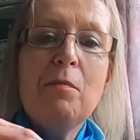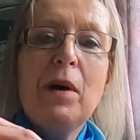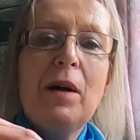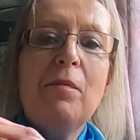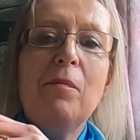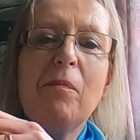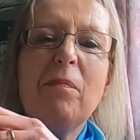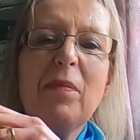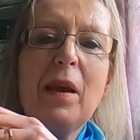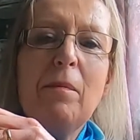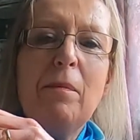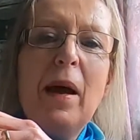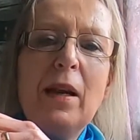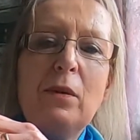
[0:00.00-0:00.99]
But
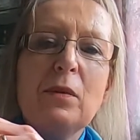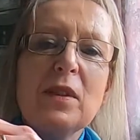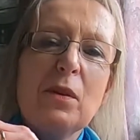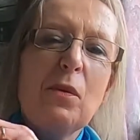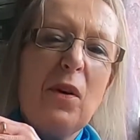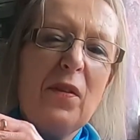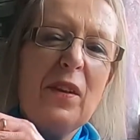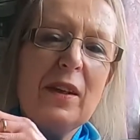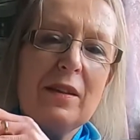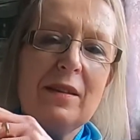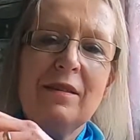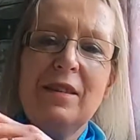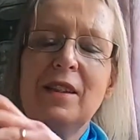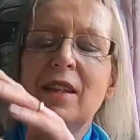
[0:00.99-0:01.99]
Ben was the one
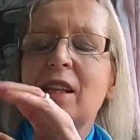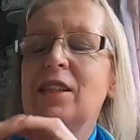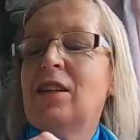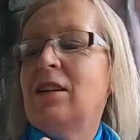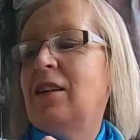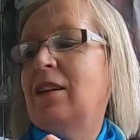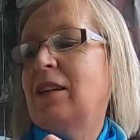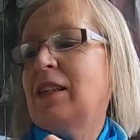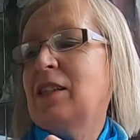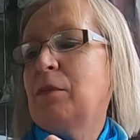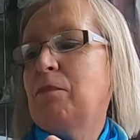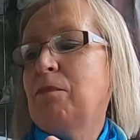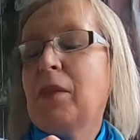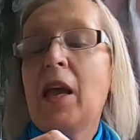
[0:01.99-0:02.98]
that, that I
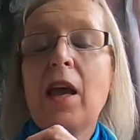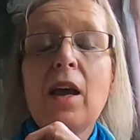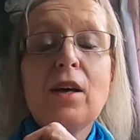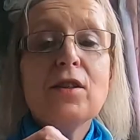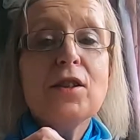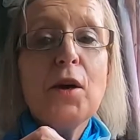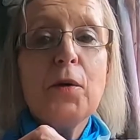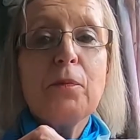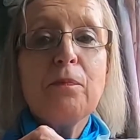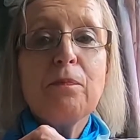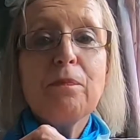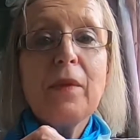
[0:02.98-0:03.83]
liked. So,